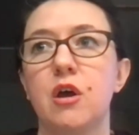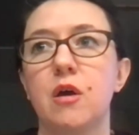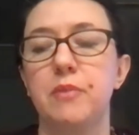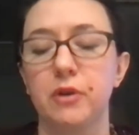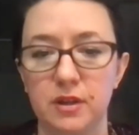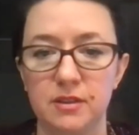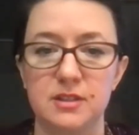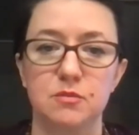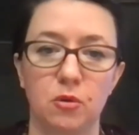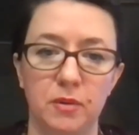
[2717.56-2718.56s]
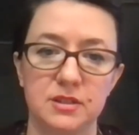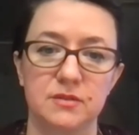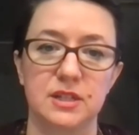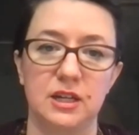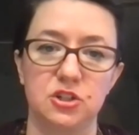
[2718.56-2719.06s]
building these moments of
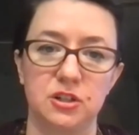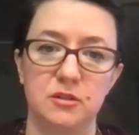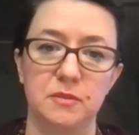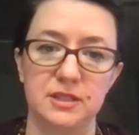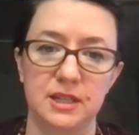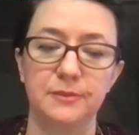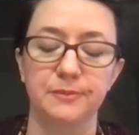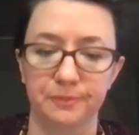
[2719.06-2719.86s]
staged intimacy.